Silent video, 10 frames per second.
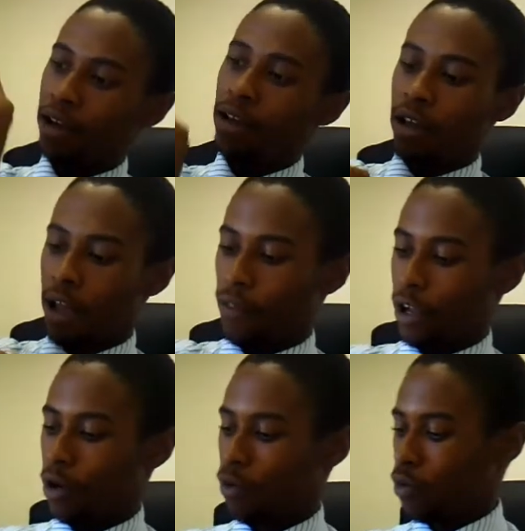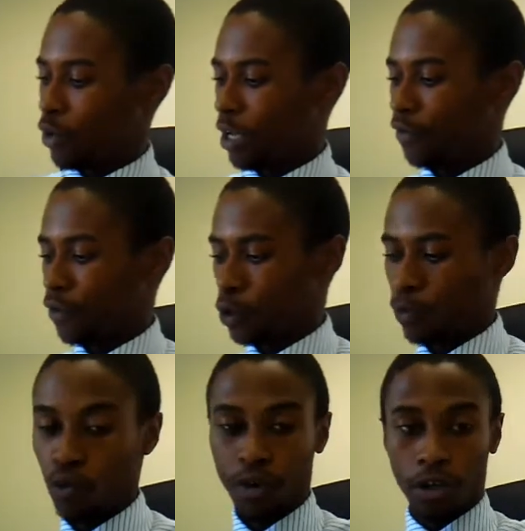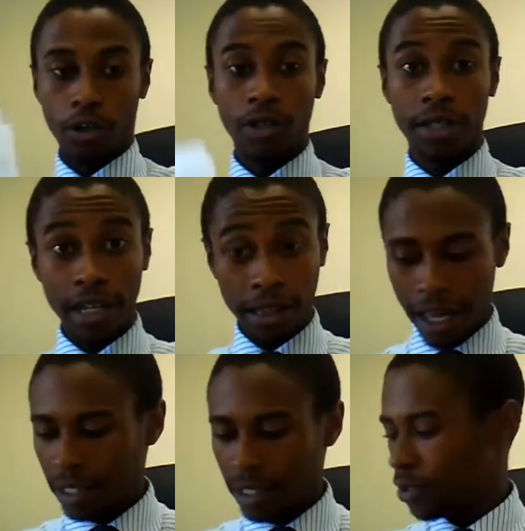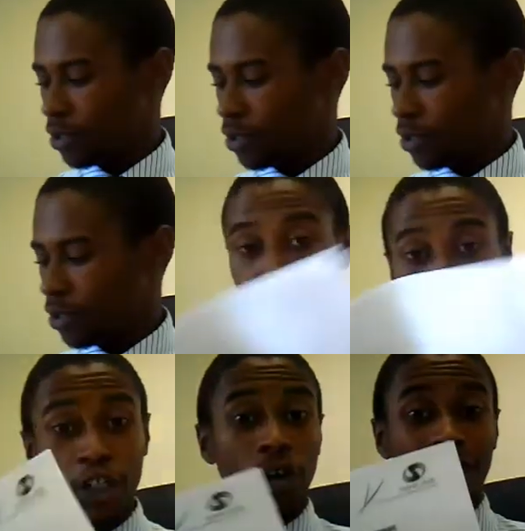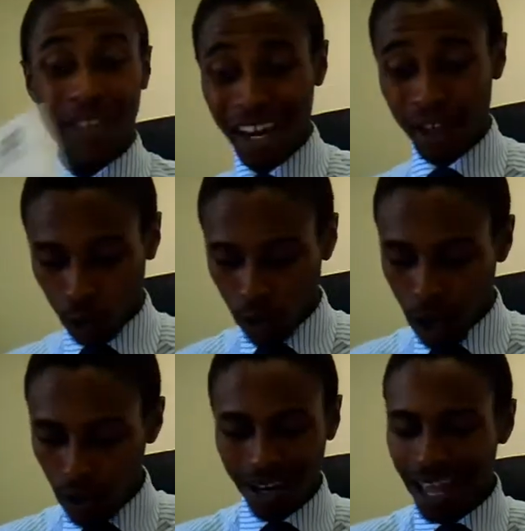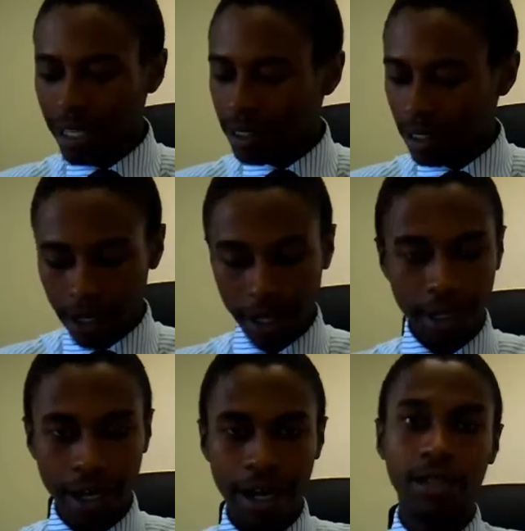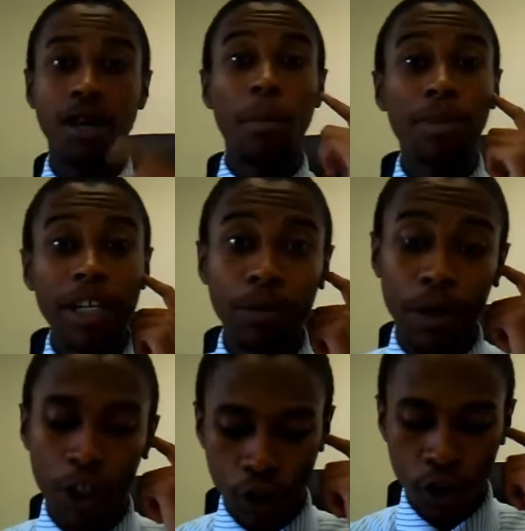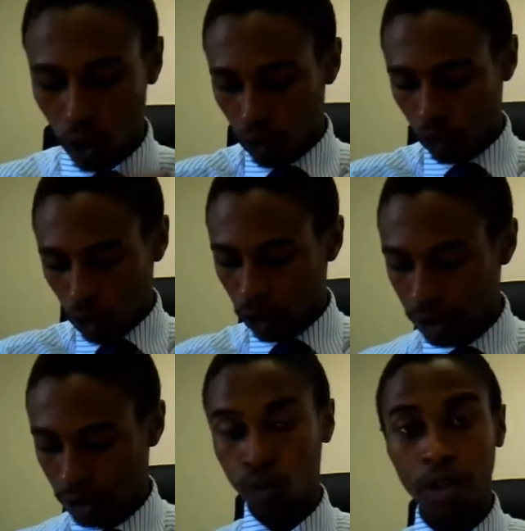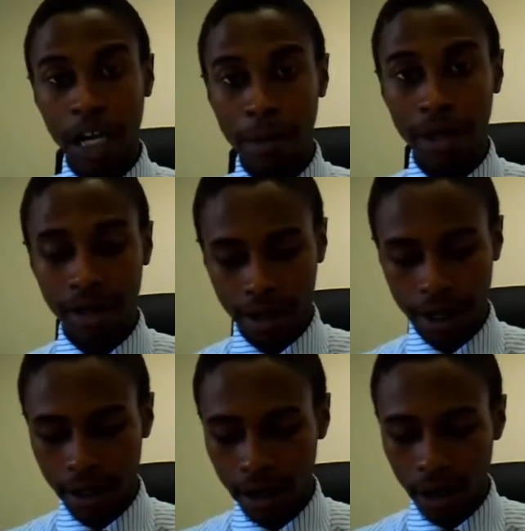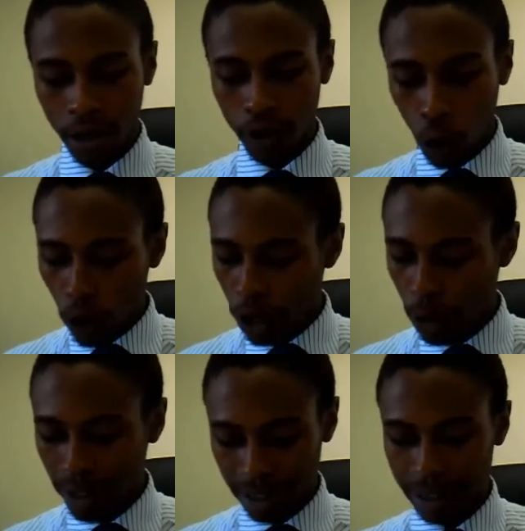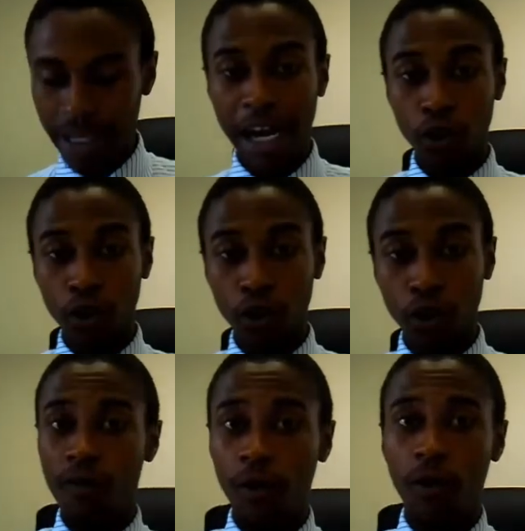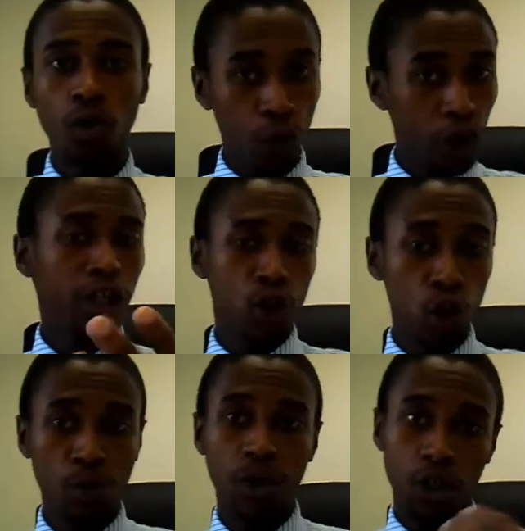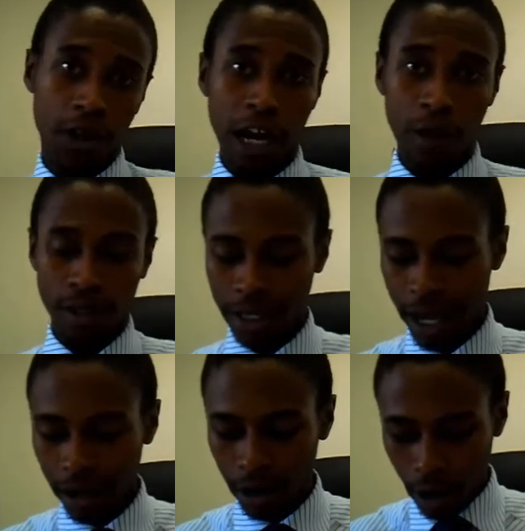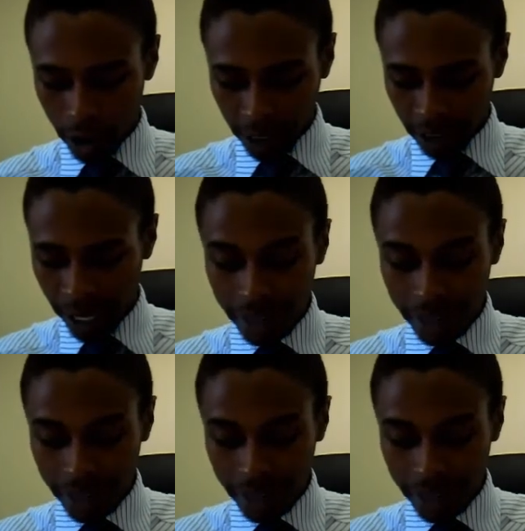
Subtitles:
You take that, a picture of that as well, nice and clearly, guys. Please make sure all the corners do come out clearly. Don't worry about the size on the phone, we can zoom it on our side. Take a nice clean picture and send it through to me.